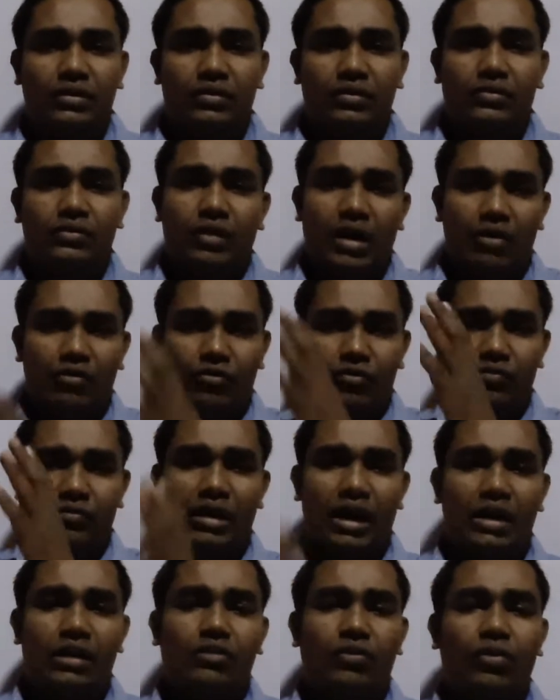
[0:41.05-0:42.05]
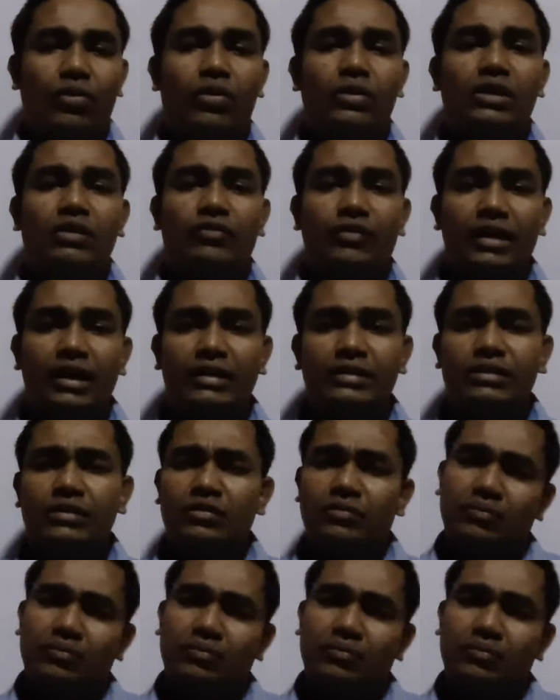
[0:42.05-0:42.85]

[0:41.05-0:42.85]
You have done all the works,